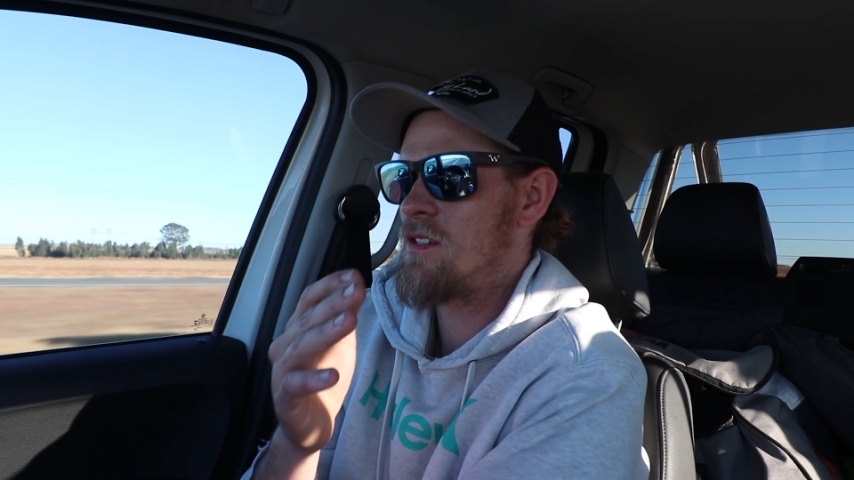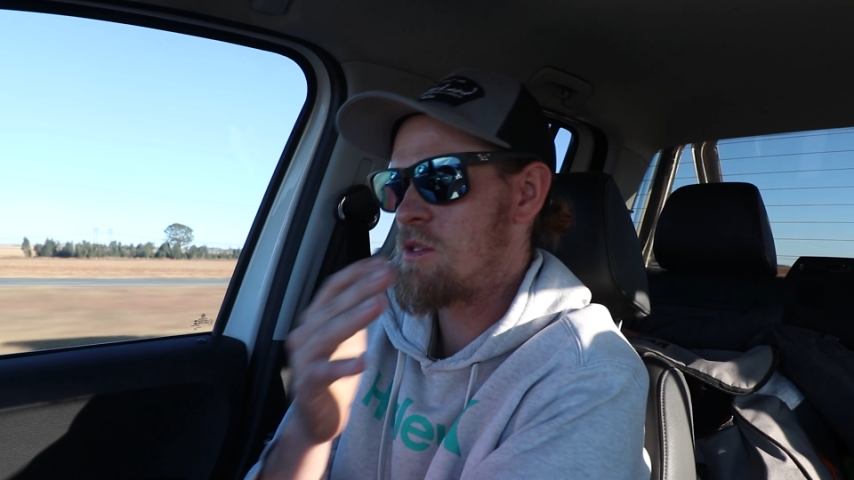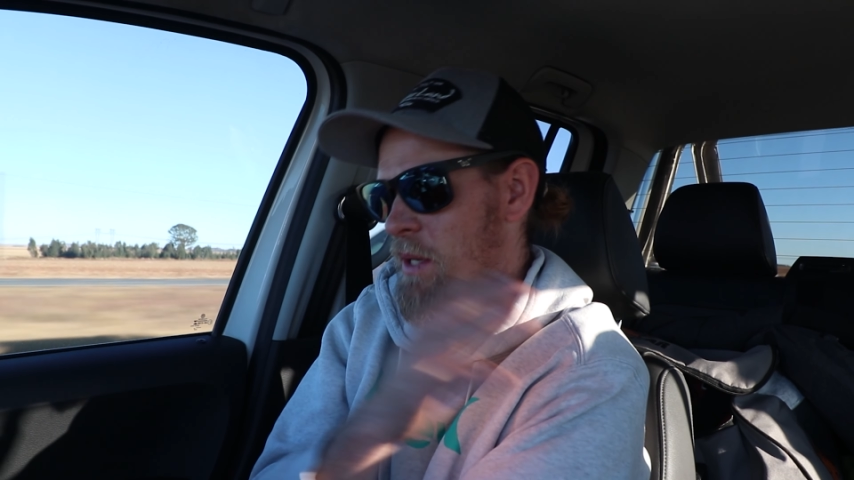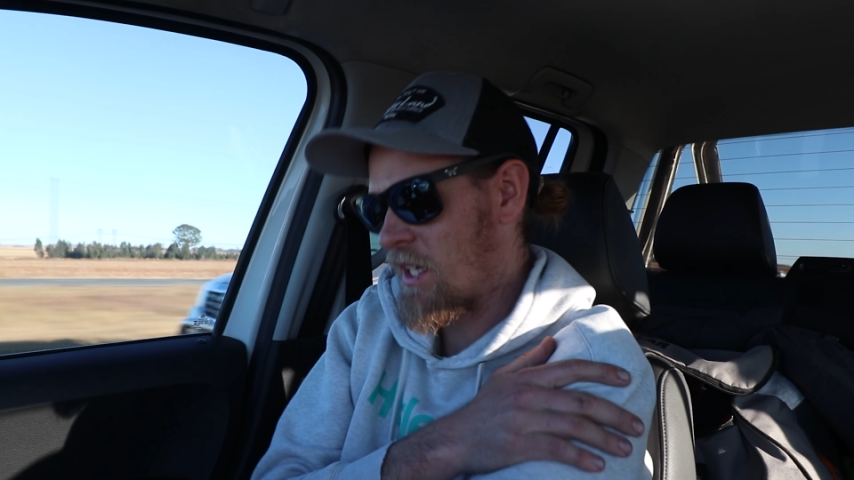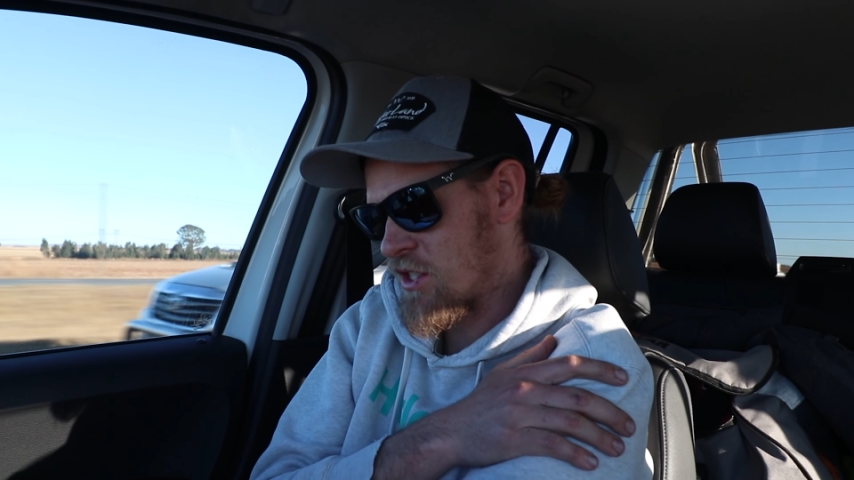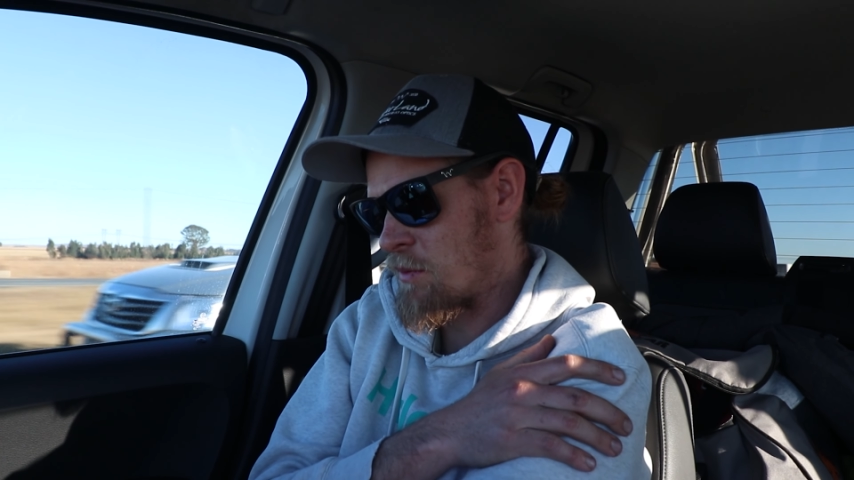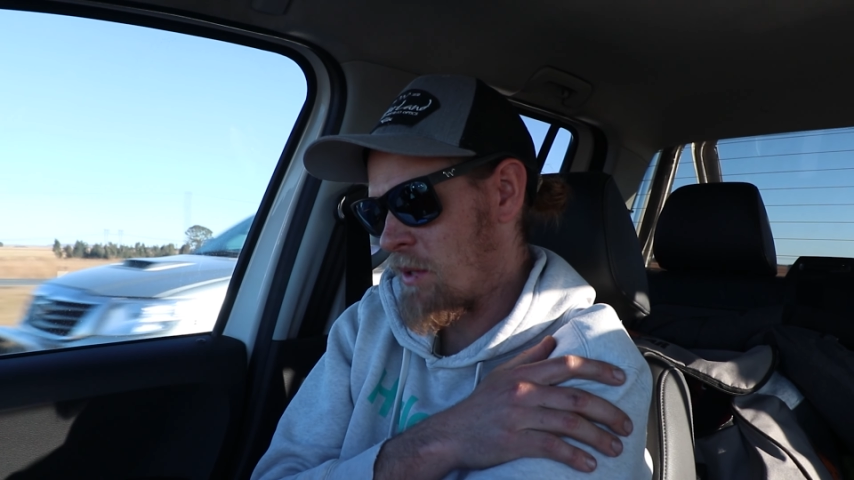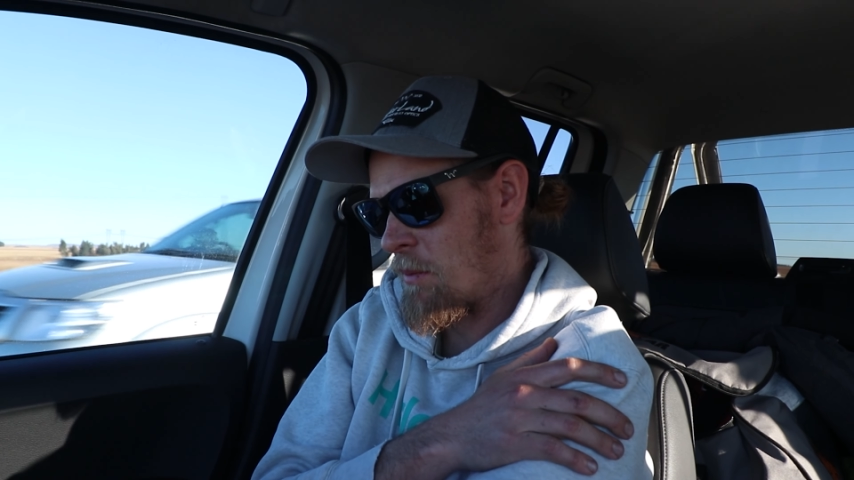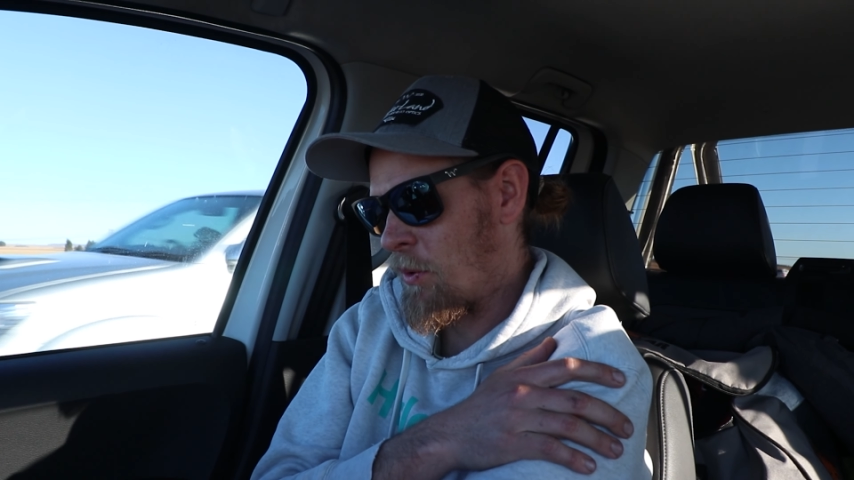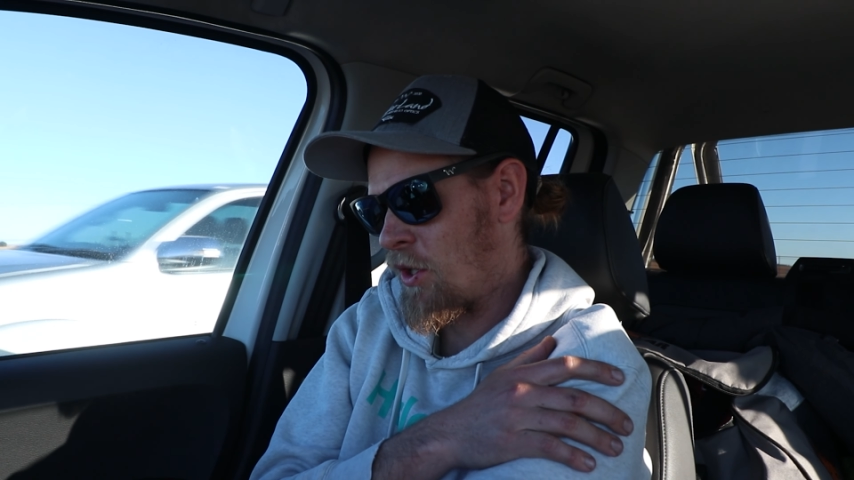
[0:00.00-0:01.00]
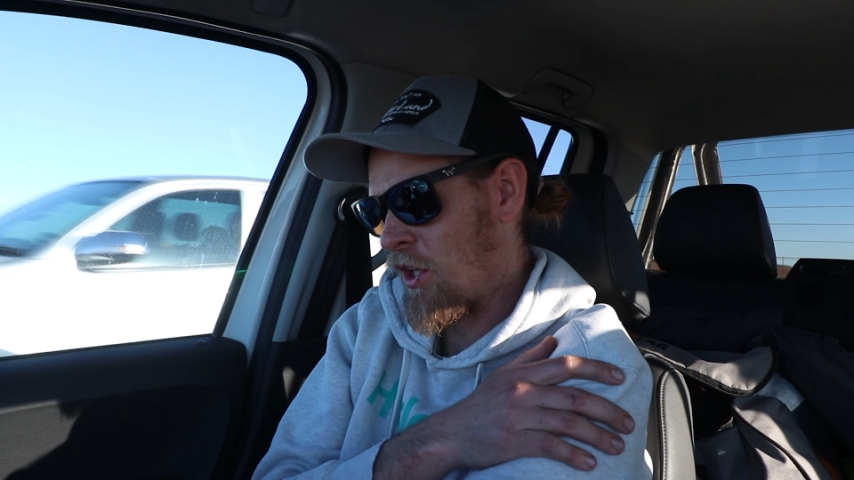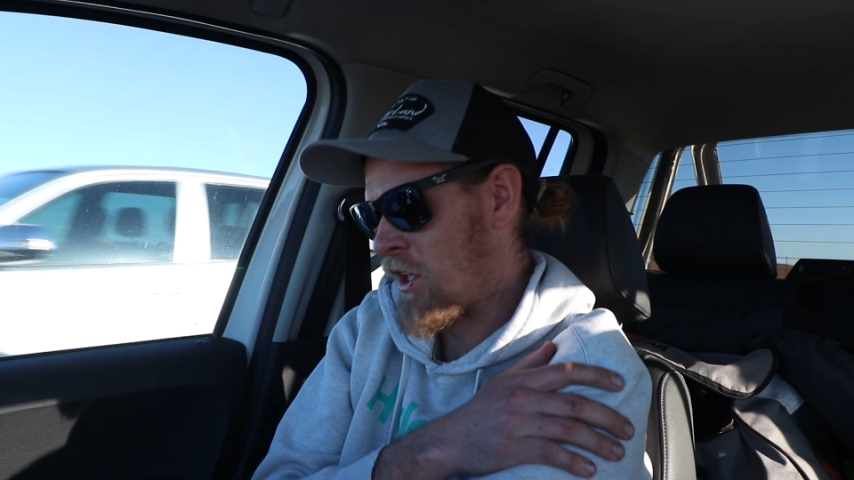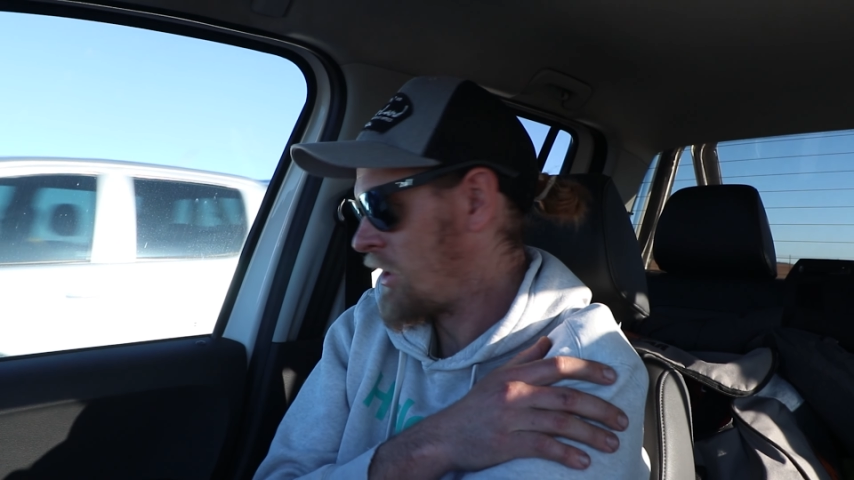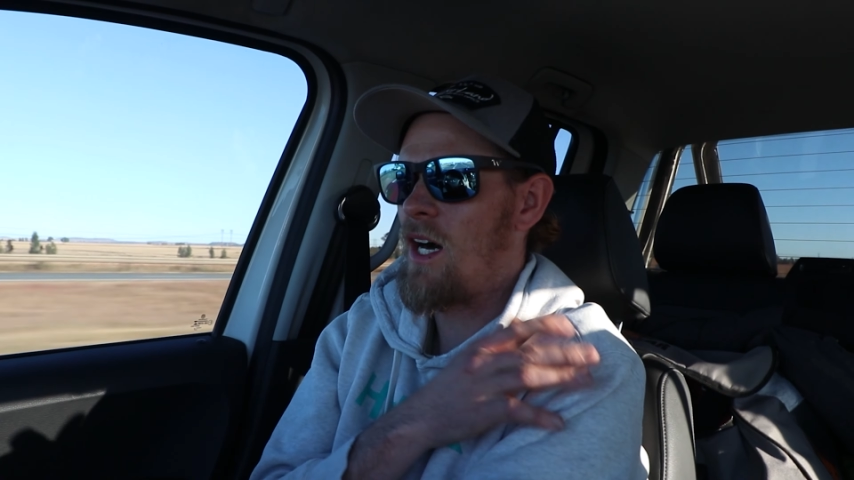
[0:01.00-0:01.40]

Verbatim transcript: speaking to people.